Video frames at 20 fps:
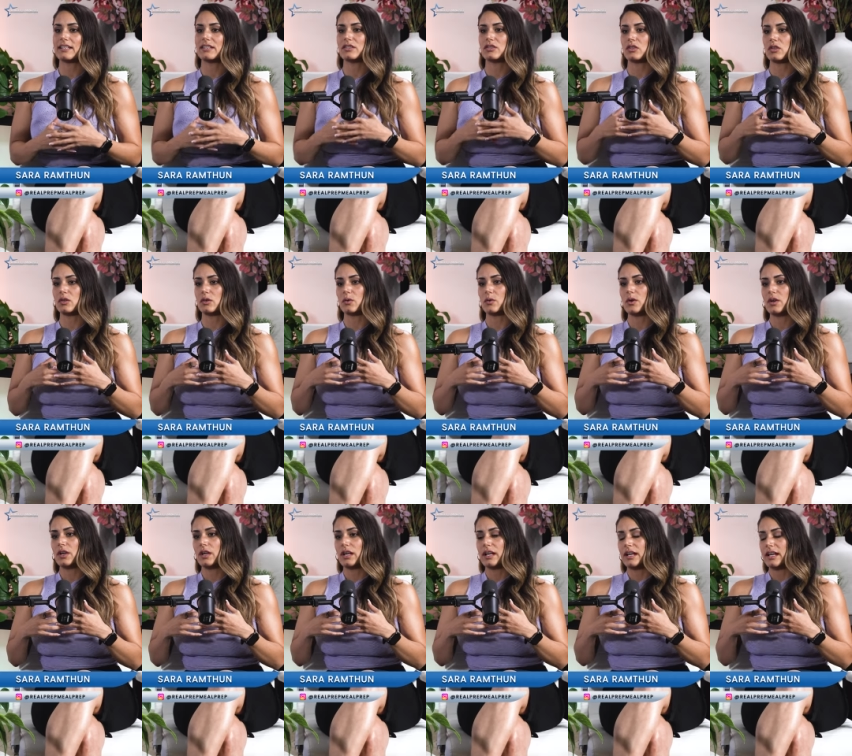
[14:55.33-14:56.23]
And so
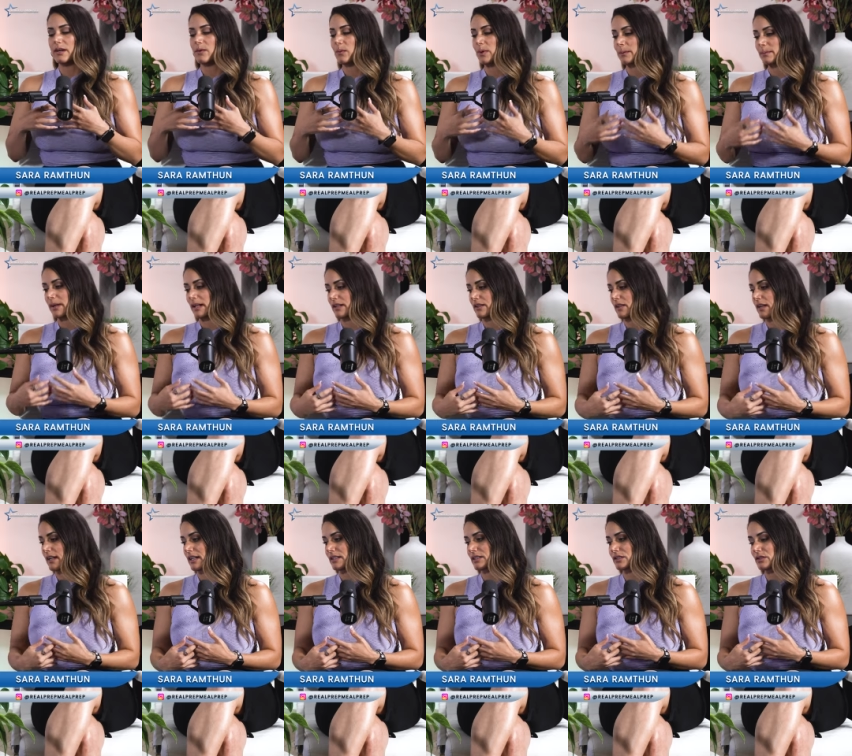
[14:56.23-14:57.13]
when my
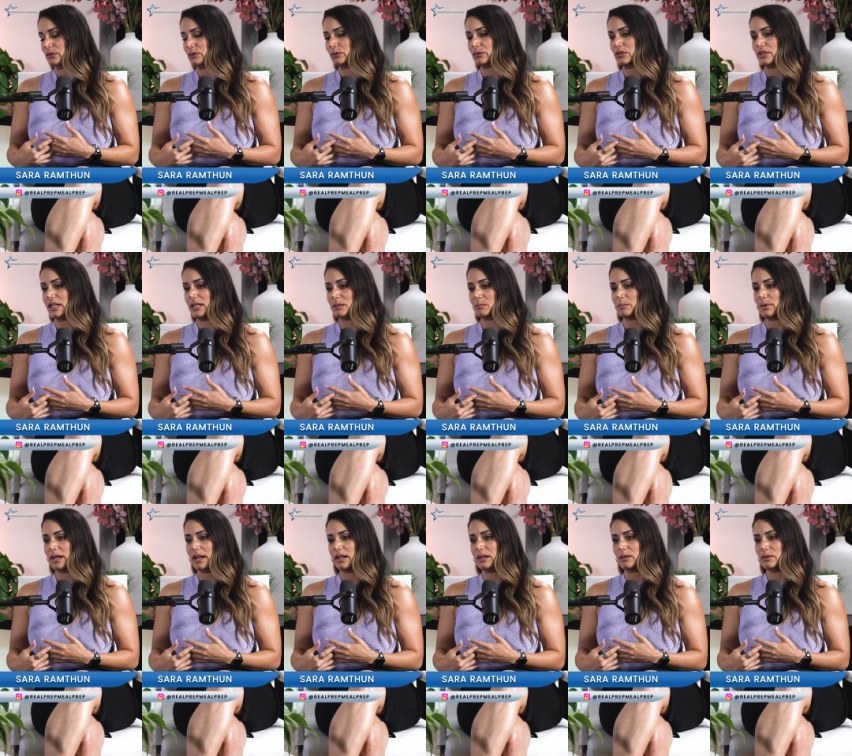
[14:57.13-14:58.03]
clients lose 10
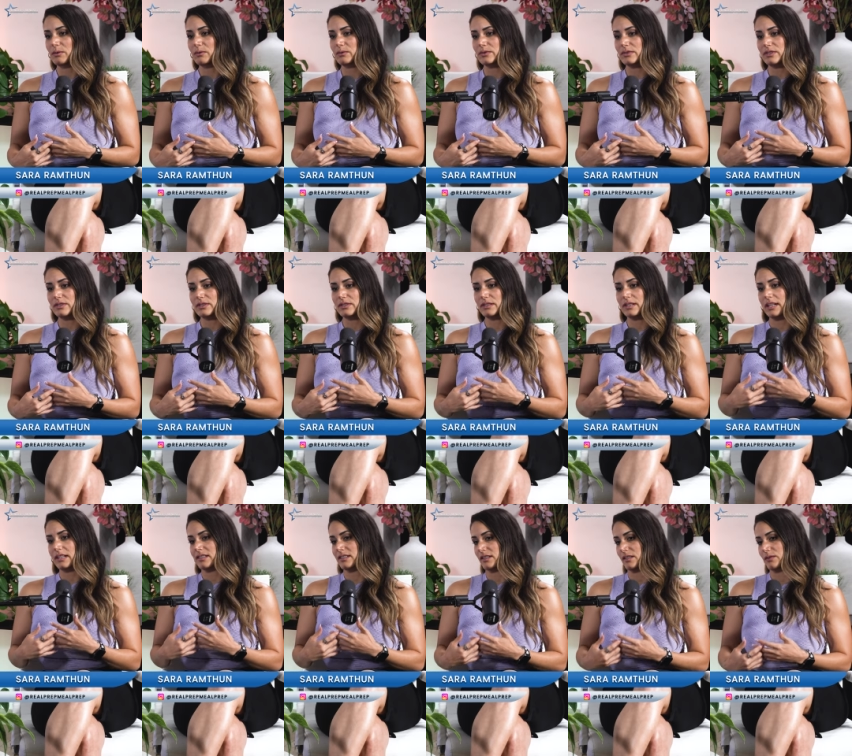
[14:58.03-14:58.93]
pounds,
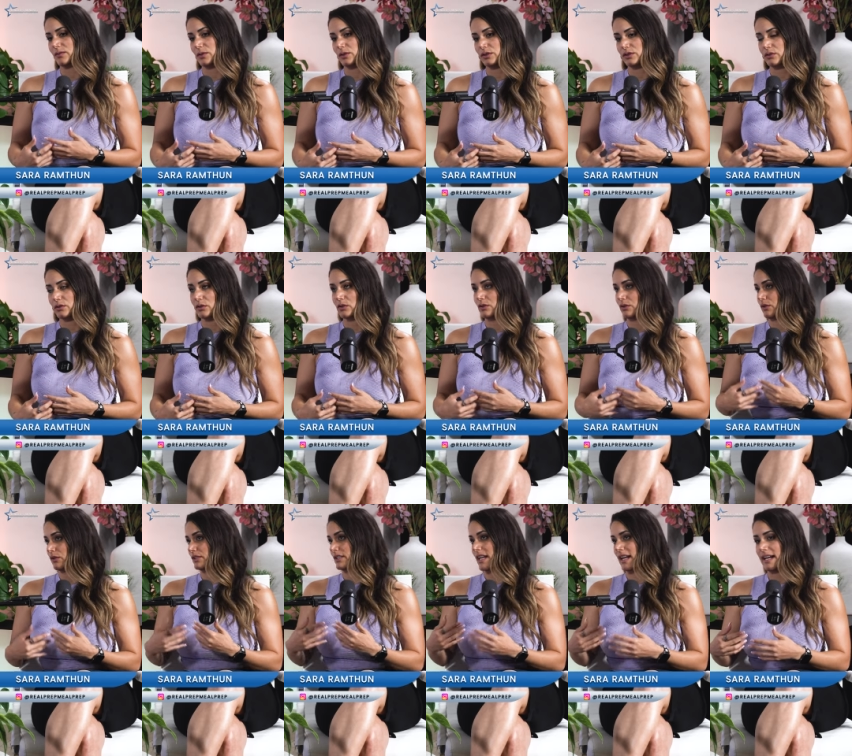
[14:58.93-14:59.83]
that's their first
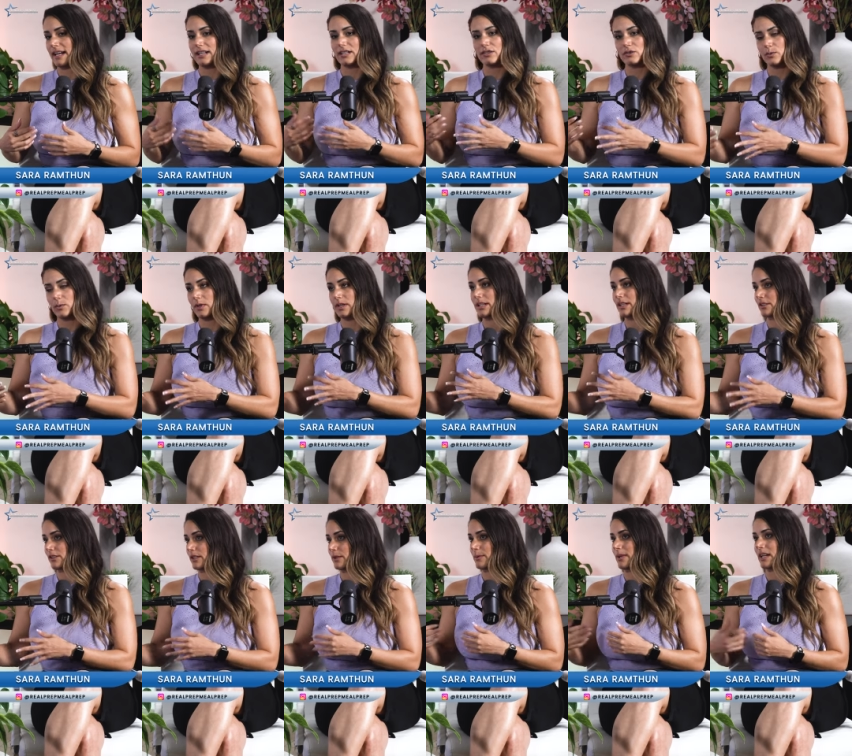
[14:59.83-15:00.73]
goal, 10, 20,
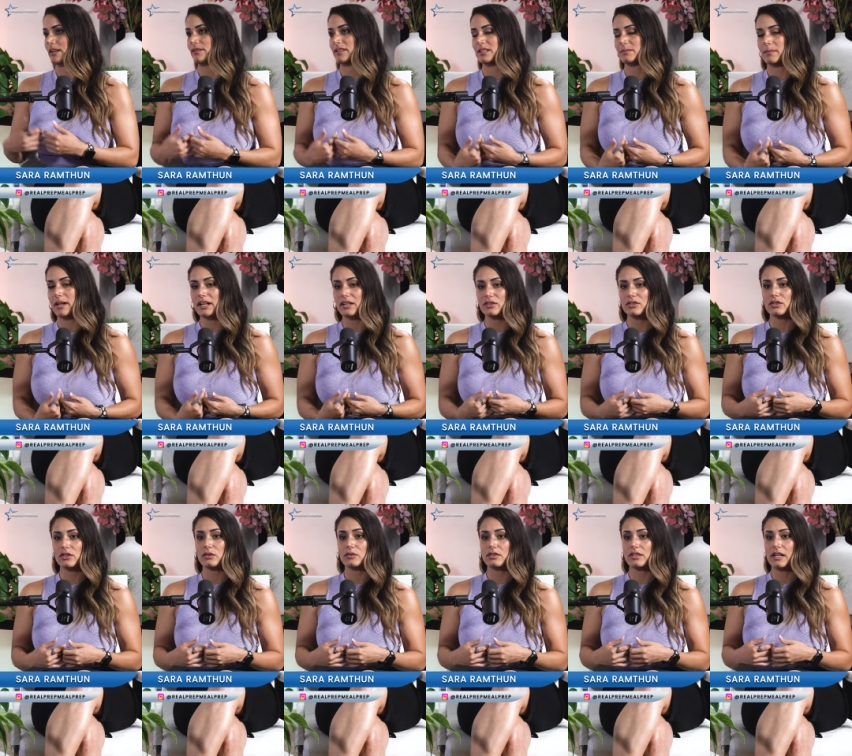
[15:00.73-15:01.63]
30, we have these
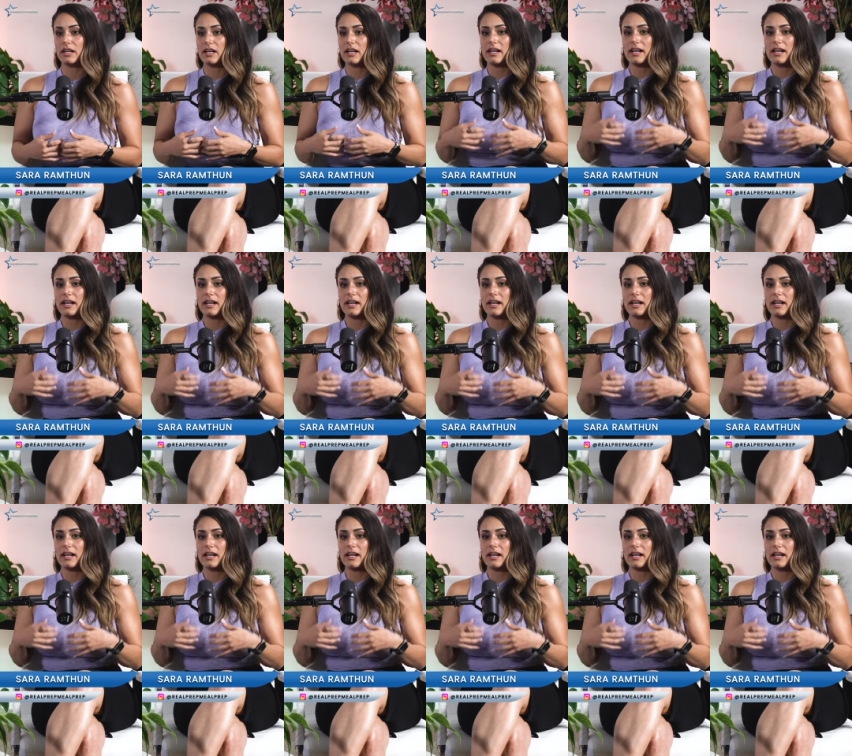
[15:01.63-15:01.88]
milestones.